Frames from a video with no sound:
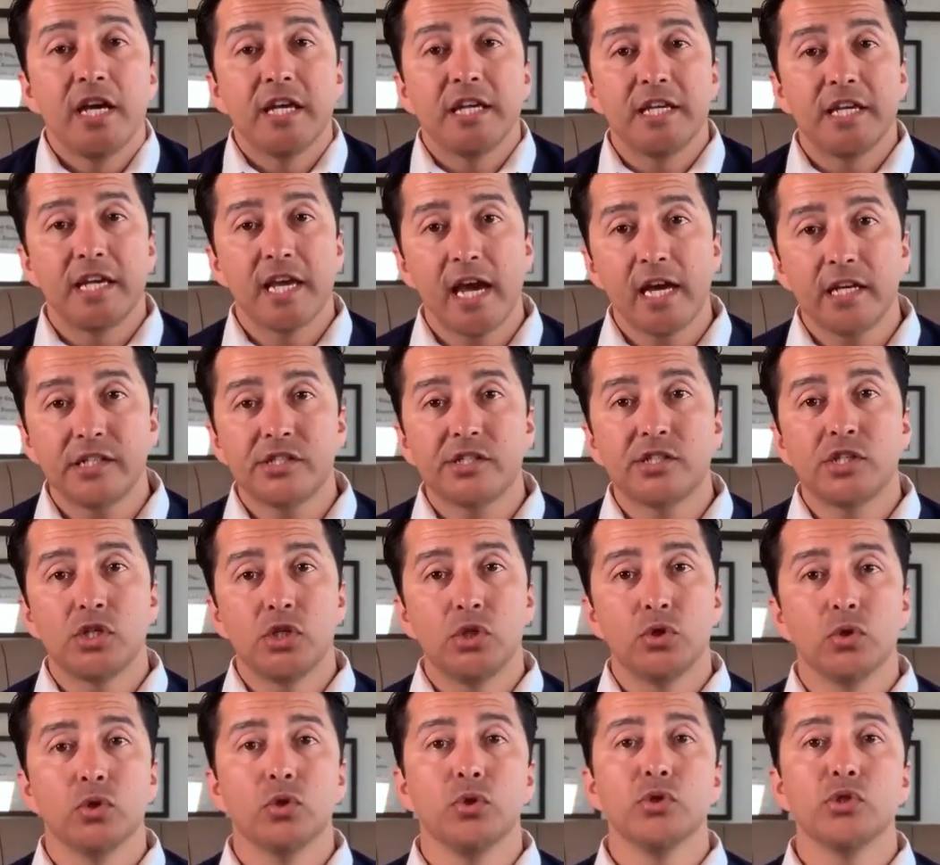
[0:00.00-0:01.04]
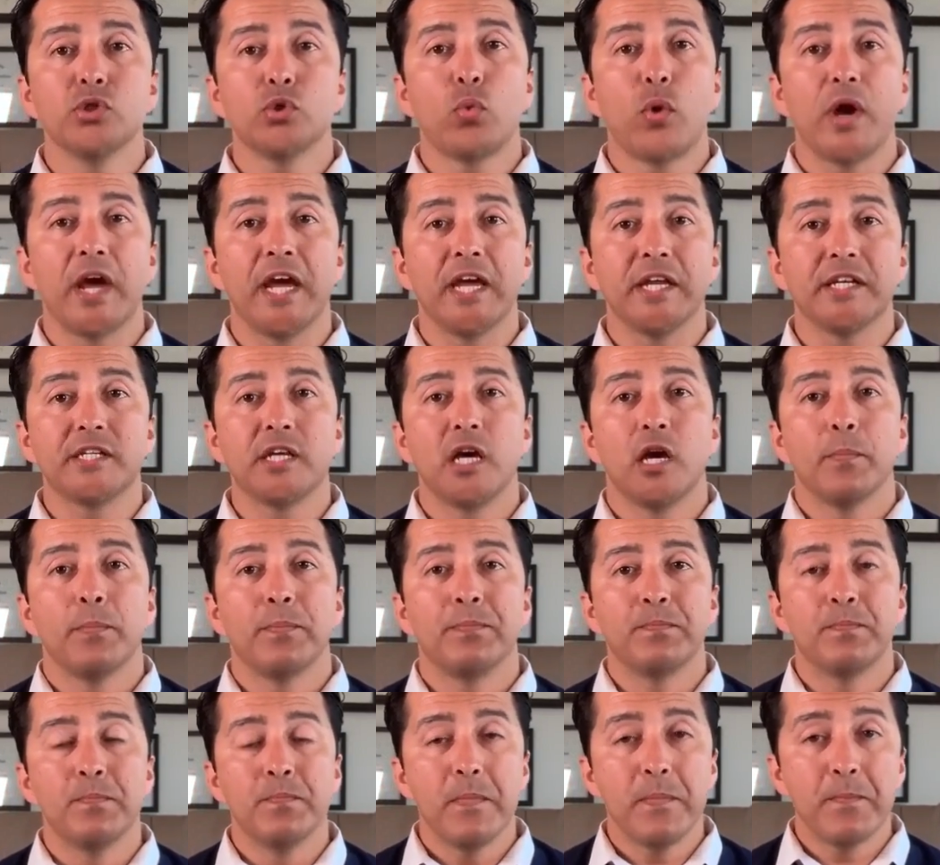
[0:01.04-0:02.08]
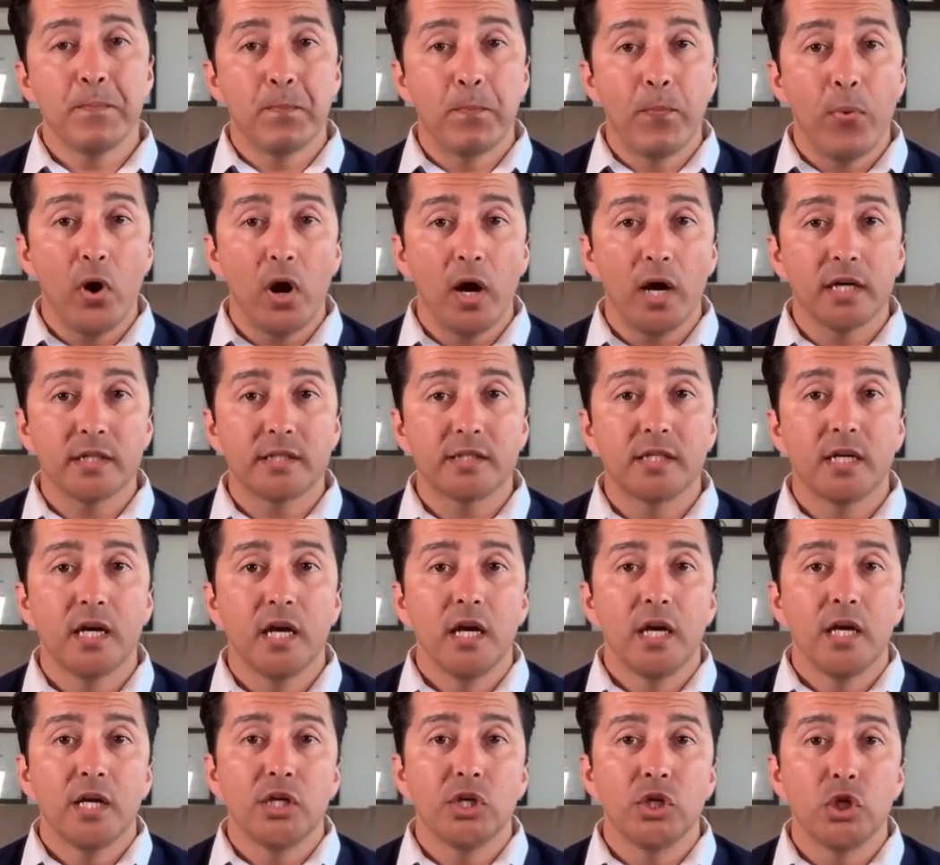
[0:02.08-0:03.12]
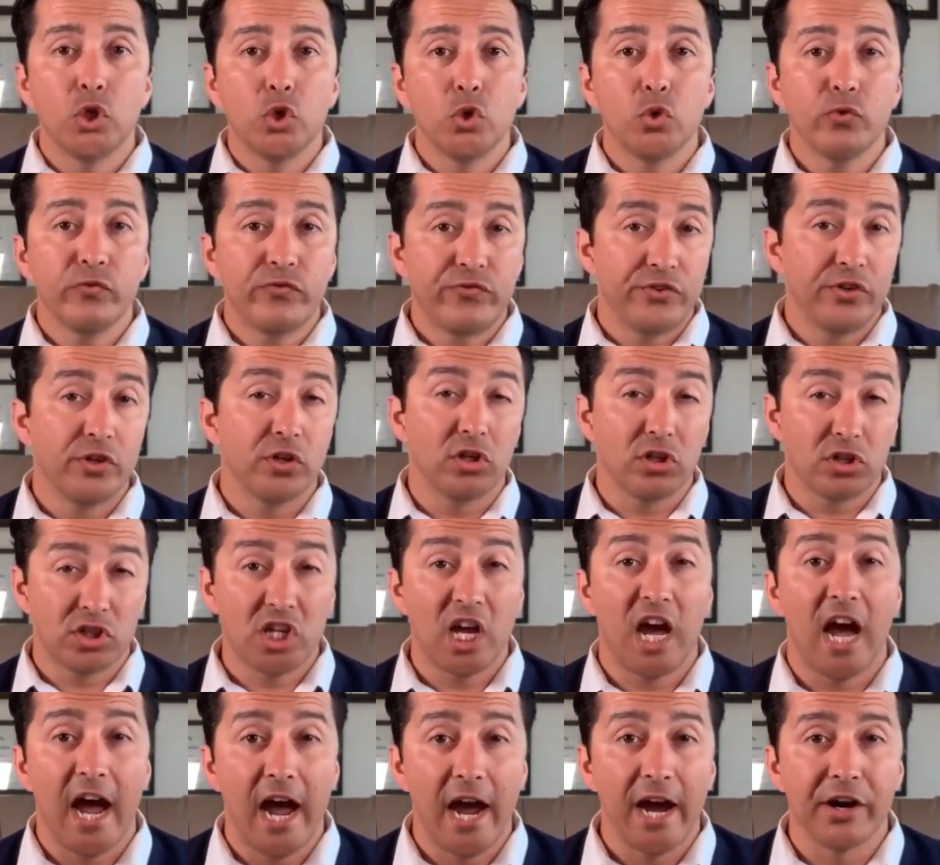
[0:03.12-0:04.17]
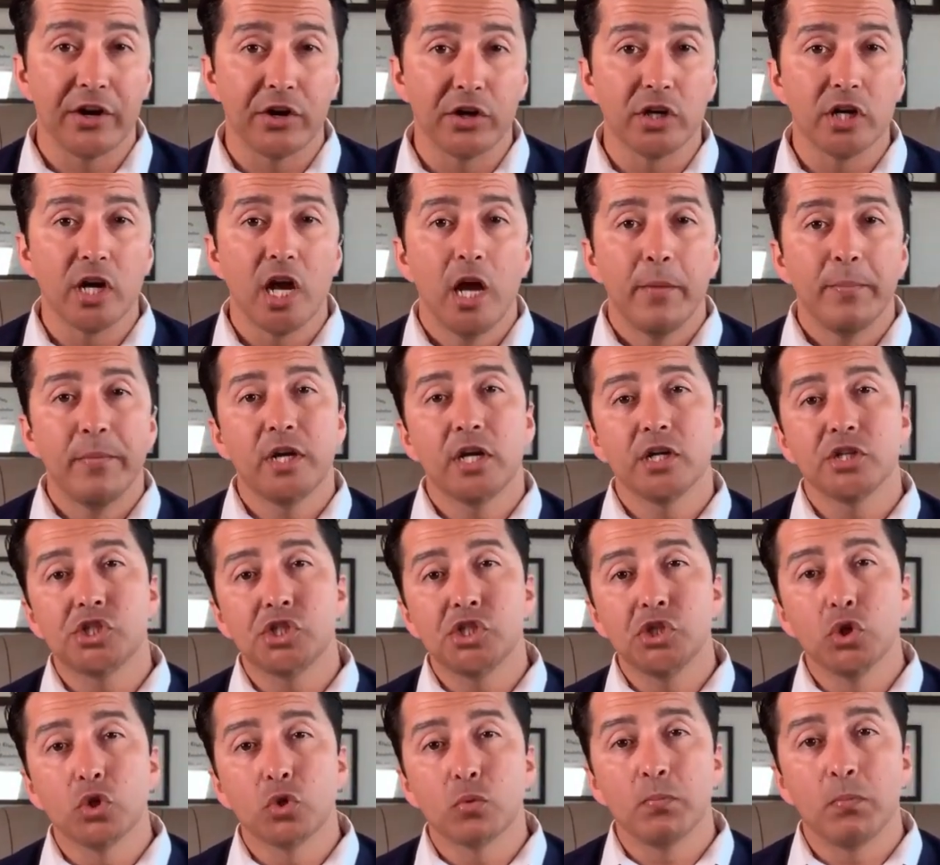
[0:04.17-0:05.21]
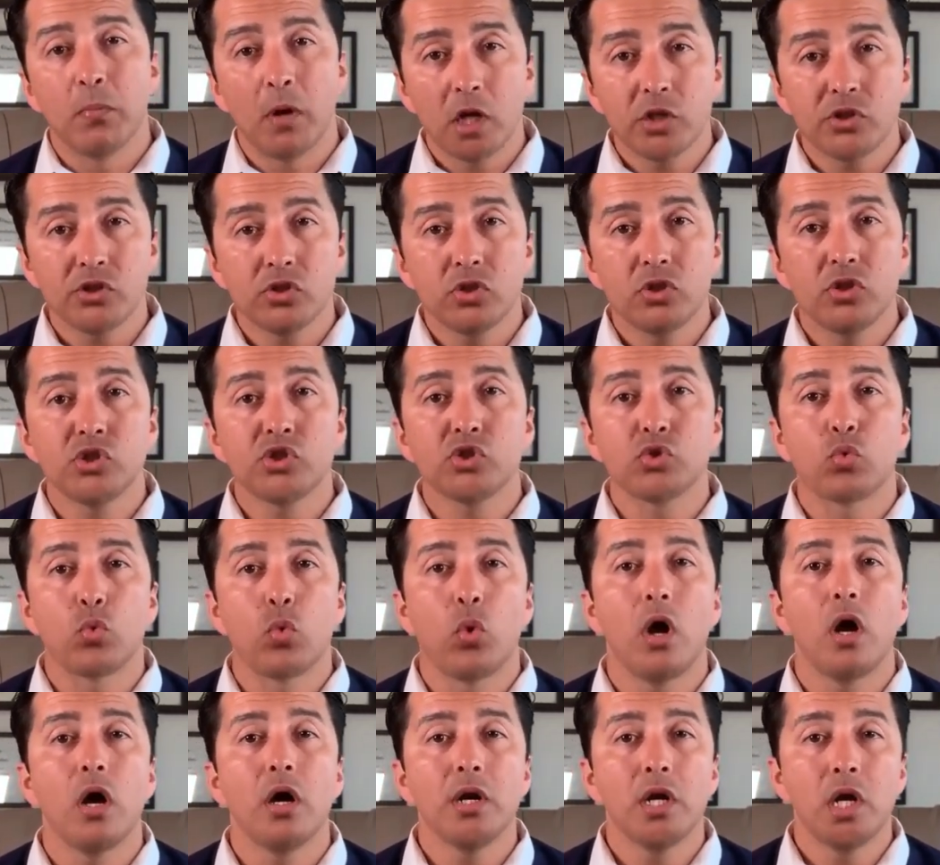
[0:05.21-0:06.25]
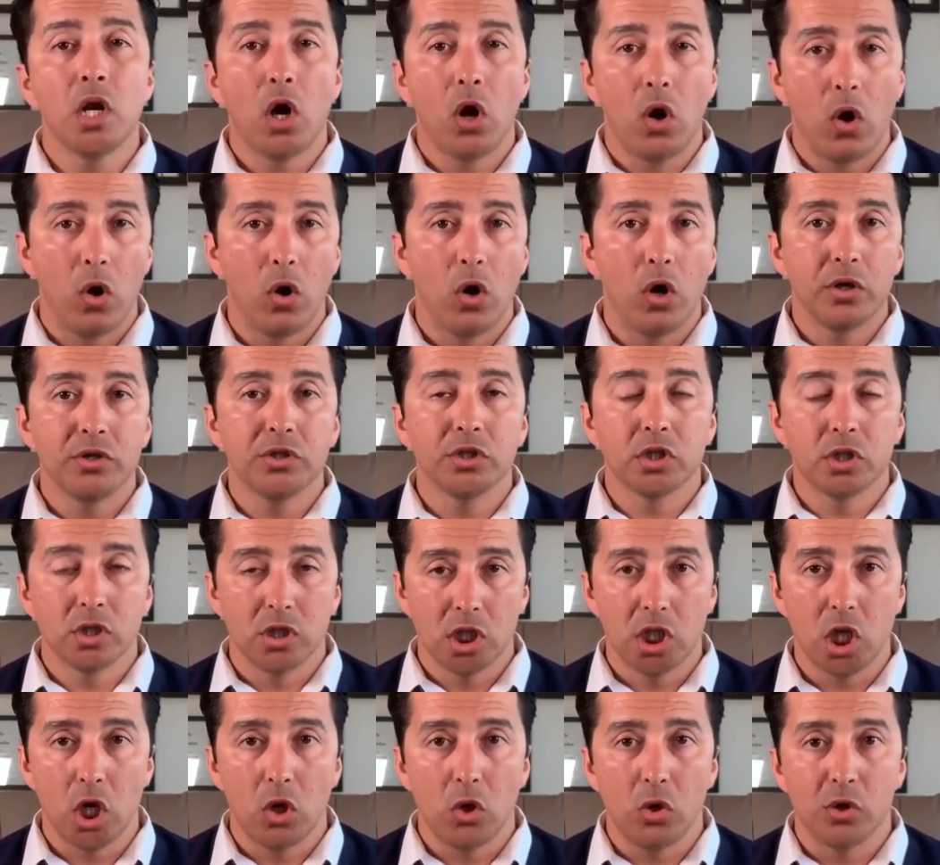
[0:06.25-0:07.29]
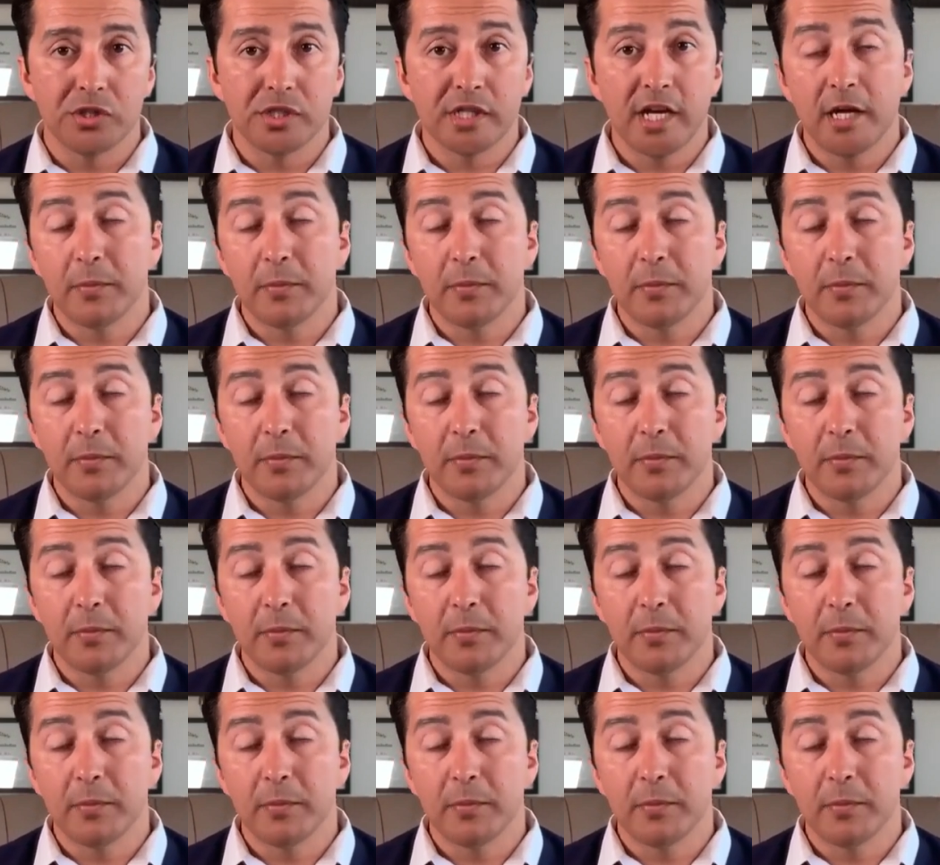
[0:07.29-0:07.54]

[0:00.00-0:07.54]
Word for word: Yes, you lose weight, but you feel tired because your muscles run on glucose,